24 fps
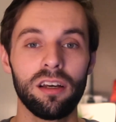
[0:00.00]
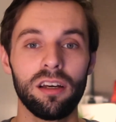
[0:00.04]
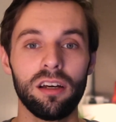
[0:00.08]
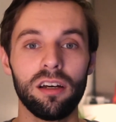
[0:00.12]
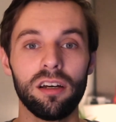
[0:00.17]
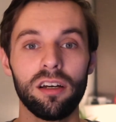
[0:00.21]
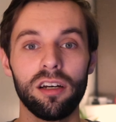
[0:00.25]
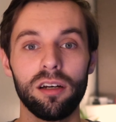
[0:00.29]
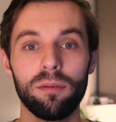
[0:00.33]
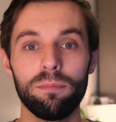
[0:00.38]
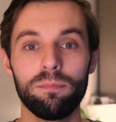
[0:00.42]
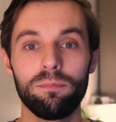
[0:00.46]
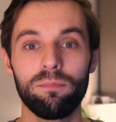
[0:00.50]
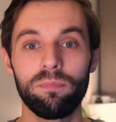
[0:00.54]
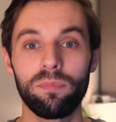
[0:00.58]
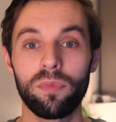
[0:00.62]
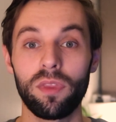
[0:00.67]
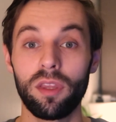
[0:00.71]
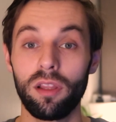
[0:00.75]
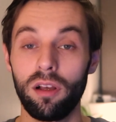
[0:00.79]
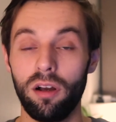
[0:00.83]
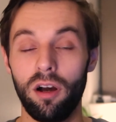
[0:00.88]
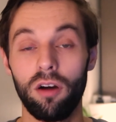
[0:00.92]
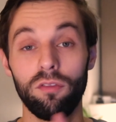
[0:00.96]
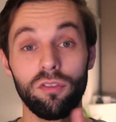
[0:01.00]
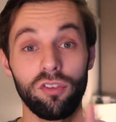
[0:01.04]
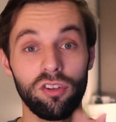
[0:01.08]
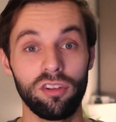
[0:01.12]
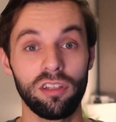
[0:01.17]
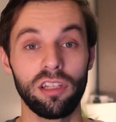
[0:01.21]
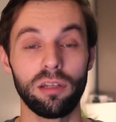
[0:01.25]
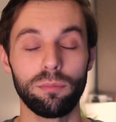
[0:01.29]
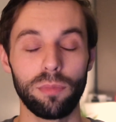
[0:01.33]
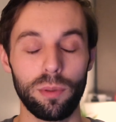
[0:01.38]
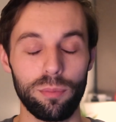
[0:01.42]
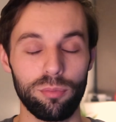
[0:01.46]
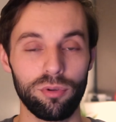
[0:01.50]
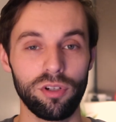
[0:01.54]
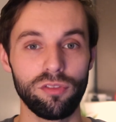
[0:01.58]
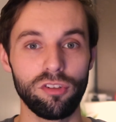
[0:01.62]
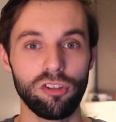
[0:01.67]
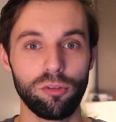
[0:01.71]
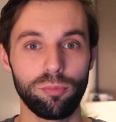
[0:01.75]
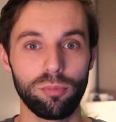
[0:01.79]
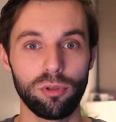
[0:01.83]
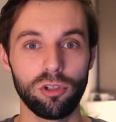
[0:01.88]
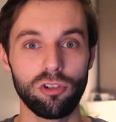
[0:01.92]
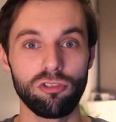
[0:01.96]
obviously on my
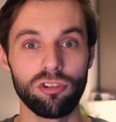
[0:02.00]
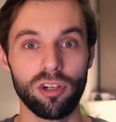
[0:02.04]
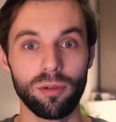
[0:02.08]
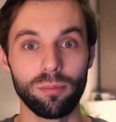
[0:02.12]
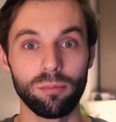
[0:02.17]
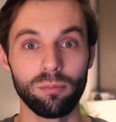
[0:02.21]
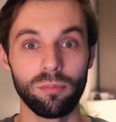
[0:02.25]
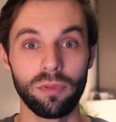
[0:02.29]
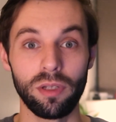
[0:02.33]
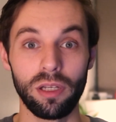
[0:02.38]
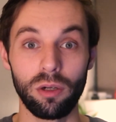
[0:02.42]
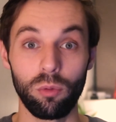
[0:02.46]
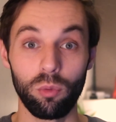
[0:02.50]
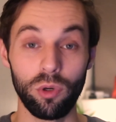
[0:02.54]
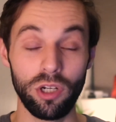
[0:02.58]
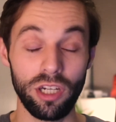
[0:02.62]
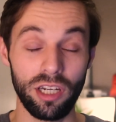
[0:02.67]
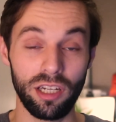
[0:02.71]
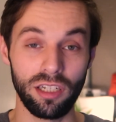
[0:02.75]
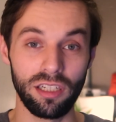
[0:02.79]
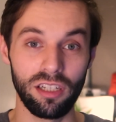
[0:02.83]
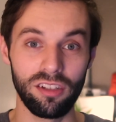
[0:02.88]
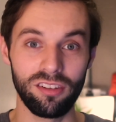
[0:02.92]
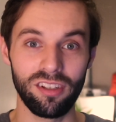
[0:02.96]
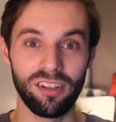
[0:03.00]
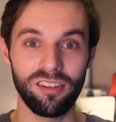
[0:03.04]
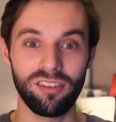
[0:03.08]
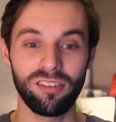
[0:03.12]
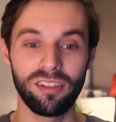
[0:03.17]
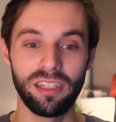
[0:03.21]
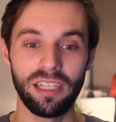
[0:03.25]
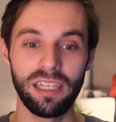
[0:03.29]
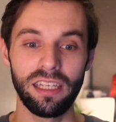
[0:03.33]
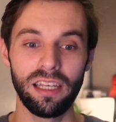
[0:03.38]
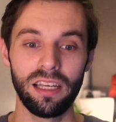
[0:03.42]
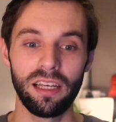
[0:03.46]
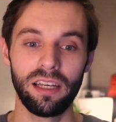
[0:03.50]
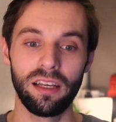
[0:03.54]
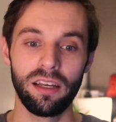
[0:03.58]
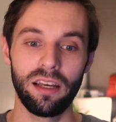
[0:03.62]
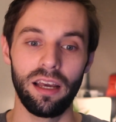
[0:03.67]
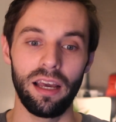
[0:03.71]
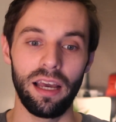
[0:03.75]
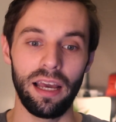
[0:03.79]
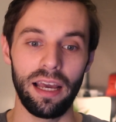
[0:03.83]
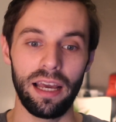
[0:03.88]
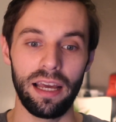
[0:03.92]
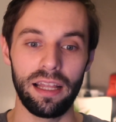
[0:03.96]
previous program working at Disney,
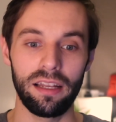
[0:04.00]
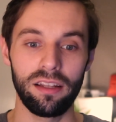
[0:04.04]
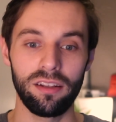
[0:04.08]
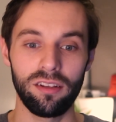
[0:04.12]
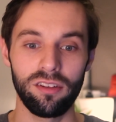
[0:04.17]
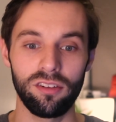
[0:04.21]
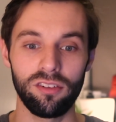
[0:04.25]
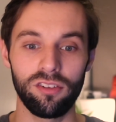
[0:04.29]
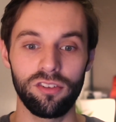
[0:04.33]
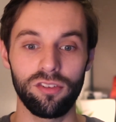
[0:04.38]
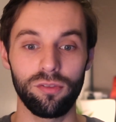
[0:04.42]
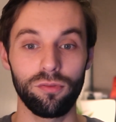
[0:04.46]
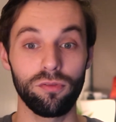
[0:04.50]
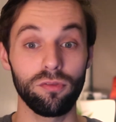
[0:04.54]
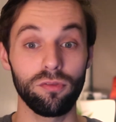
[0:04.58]
and